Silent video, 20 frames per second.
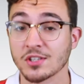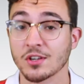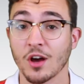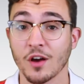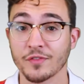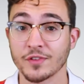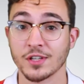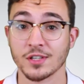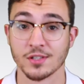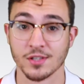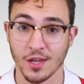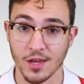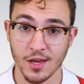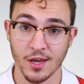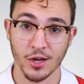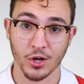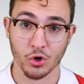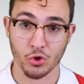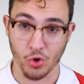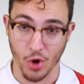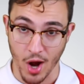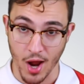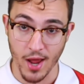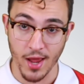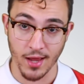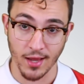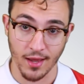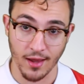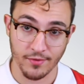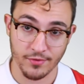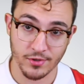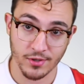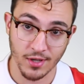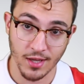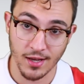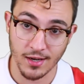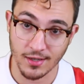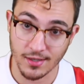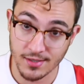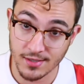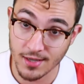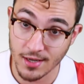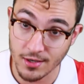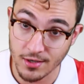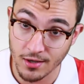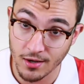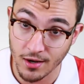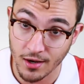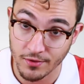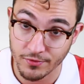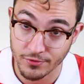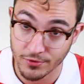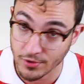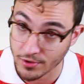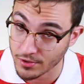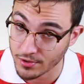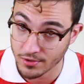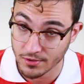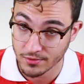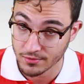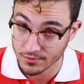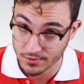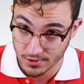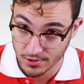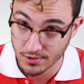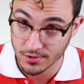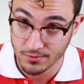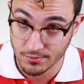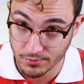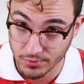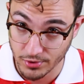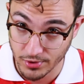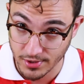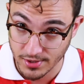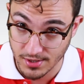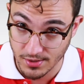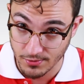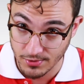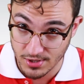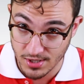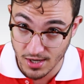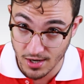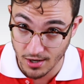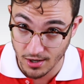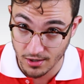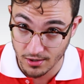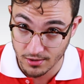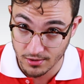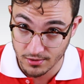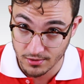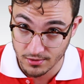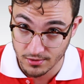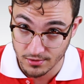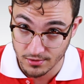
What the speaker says: as soft as crying after getting sent off for pulling someone's hair.